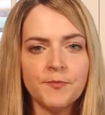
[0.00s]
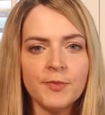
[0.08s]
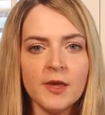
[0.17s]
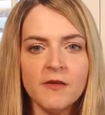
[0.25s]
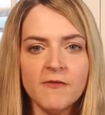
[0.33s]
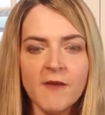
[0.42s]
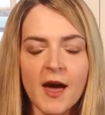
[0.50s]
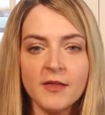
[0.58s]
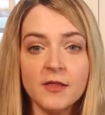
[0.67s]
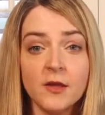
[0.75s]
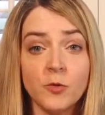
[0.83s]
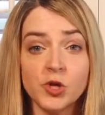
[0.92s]
the fact
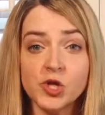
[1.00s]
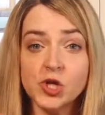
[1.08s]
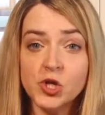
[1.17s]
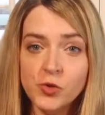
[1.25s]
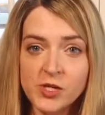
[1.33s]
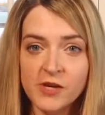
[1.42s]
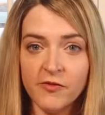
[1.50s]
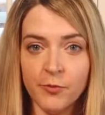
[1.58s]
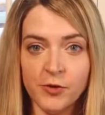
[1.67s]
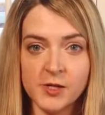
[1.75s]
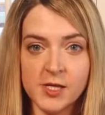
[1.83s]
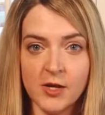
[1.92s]
that there were two different
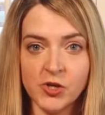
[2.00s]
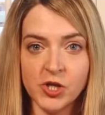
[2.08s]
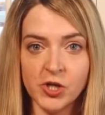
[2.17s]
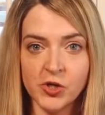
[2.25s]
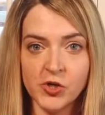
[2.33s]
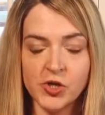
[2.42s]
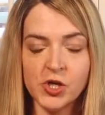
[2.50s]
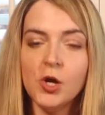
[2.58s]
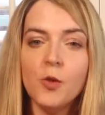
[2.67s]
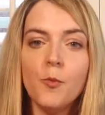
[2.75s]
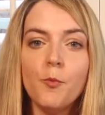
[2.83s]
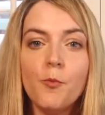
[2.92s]
presenters,
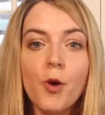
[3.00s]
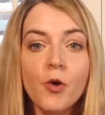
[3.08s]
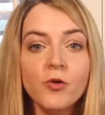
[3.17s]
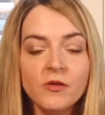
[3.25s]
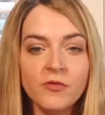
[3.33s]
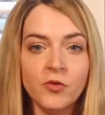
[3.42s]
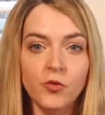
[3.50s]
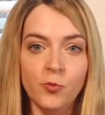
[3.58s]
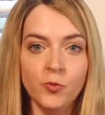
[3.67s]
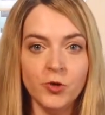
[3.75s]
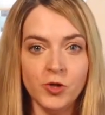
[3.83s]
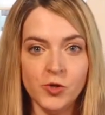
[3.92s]
both of whom
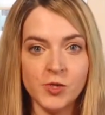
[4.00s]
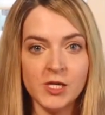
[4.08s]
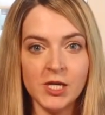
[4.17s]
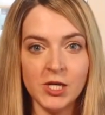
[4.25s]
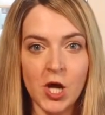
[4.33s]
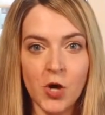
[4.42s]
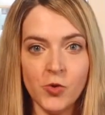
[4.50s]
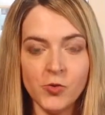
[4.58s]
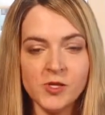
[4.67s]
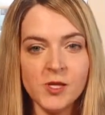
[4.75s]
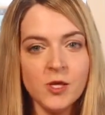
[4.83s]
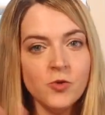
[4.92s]
were using
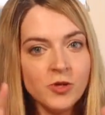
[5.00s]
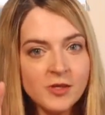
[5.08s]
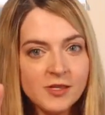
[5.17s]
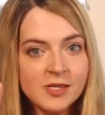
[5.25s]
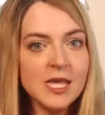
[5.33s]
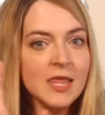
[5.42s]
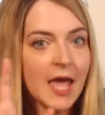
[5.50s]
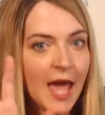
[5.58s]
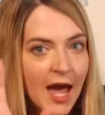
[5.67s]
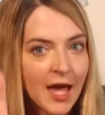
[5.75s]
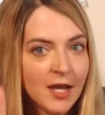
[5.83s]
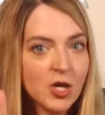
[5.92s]
notes, that you could see they
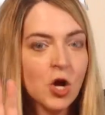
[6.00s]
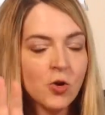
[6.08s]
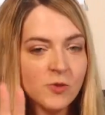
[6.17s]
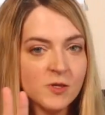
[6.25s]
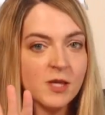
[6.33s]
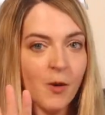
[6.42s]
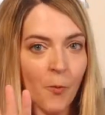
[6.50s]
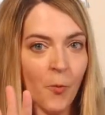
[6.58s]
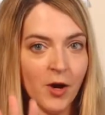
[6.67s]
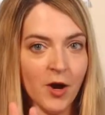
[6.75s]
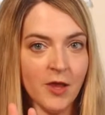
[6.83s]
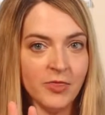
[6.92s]
had notes
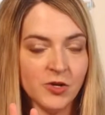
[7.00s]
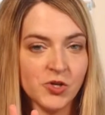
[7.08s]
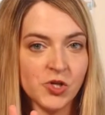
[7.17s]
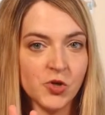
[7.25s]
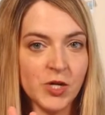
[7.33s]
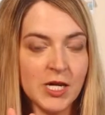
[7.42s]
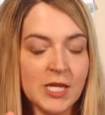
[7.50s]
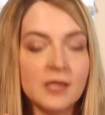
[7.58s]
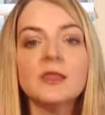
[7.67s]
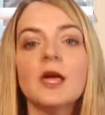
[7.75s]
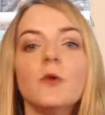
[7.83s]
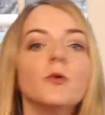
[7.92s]
somewhere on their screen
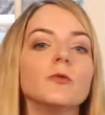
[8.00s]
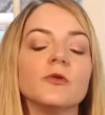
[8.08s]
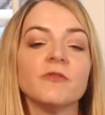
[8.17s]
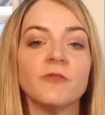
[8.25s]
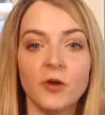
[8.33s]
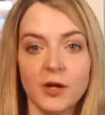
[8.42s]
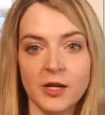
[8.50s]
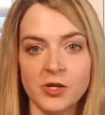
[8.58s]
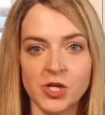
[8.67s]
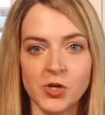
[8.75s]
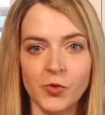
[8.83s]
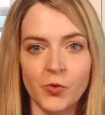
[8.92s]
that they were referring
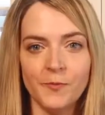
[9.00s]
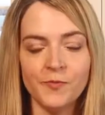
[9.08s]
to.